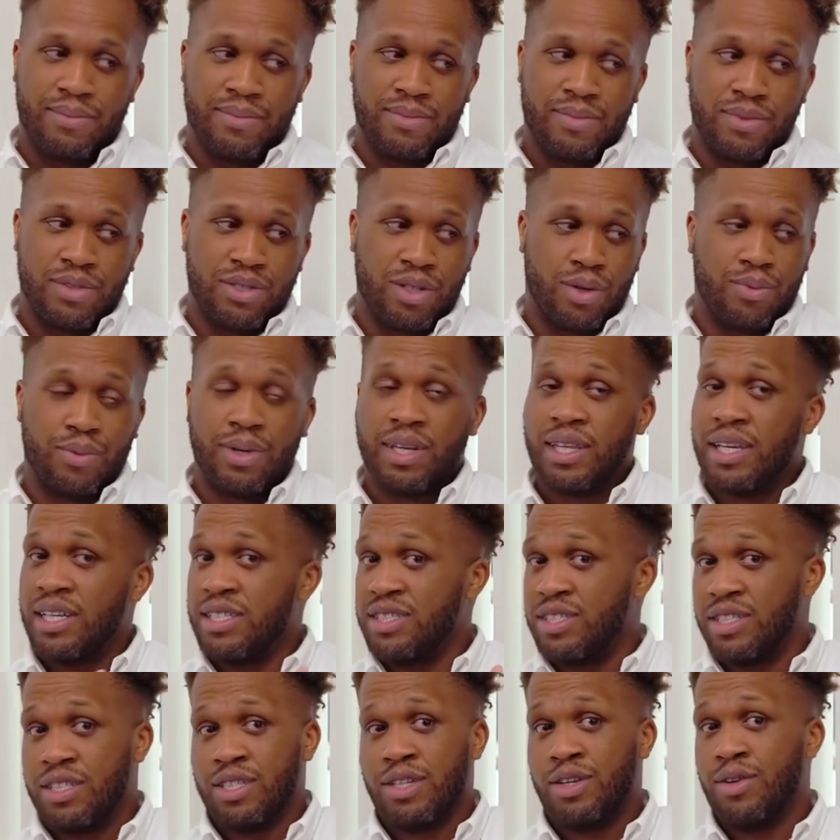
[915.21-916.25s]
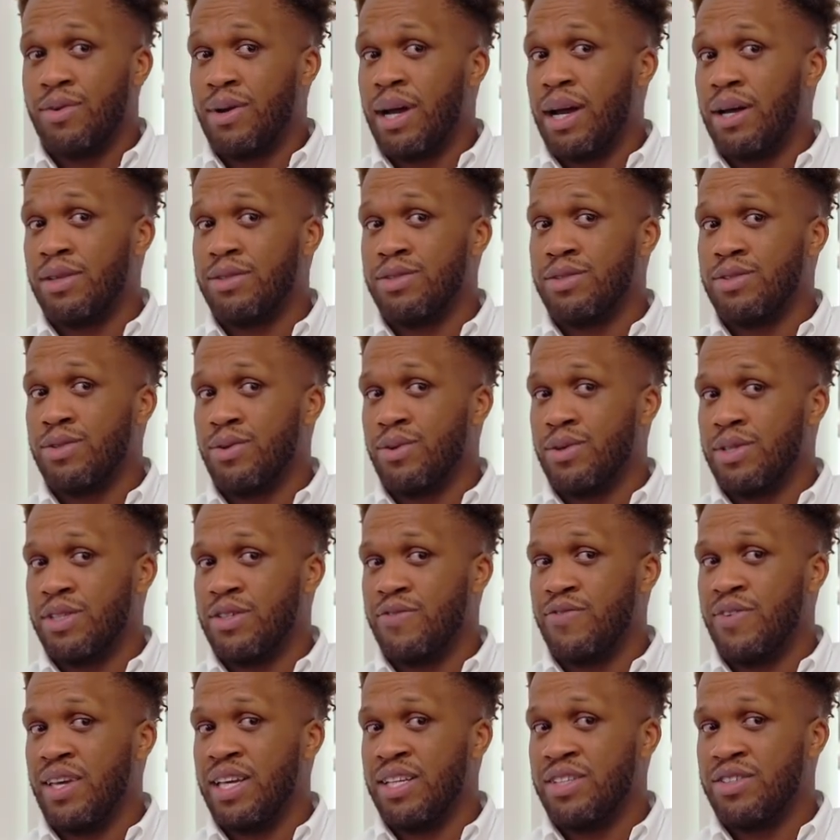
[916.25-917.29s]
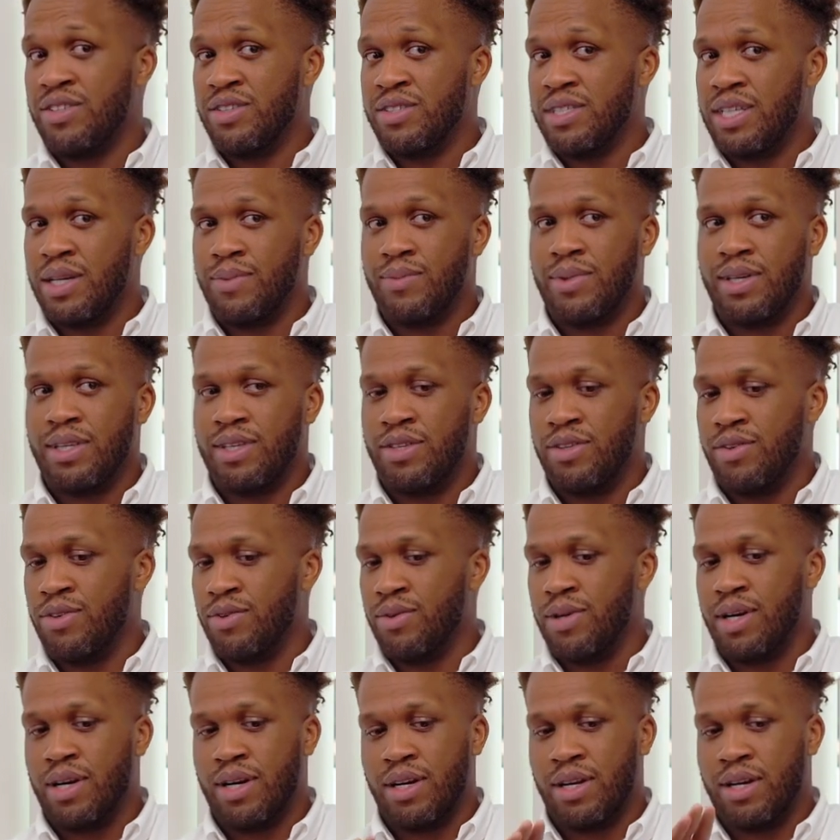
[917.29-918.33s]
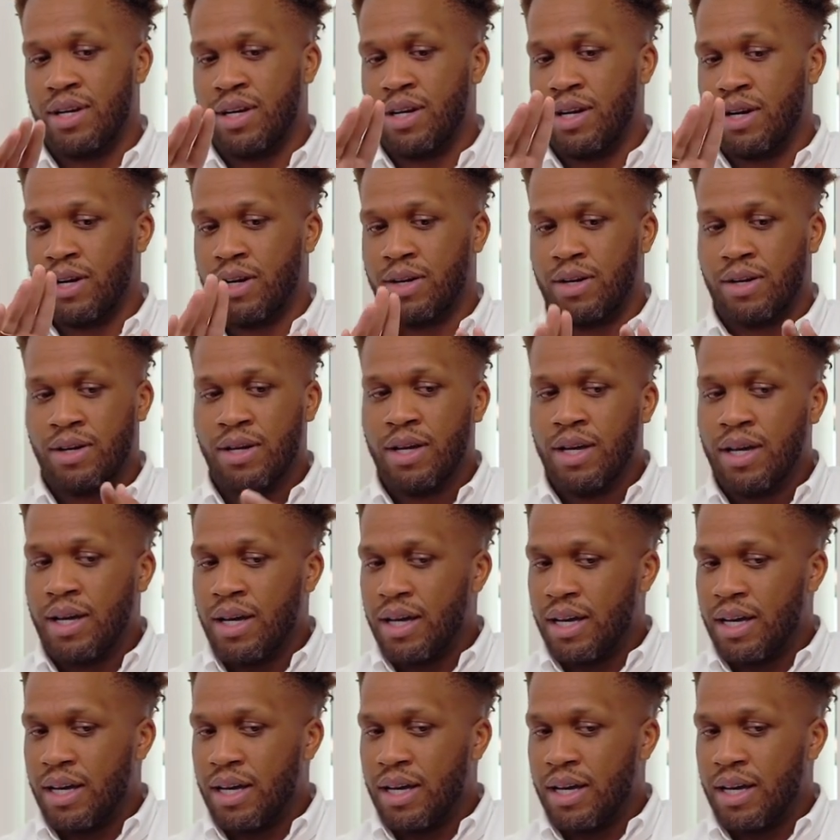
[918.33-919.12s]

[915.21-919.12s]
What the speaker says: So really, it's just crowdsource features that we do on our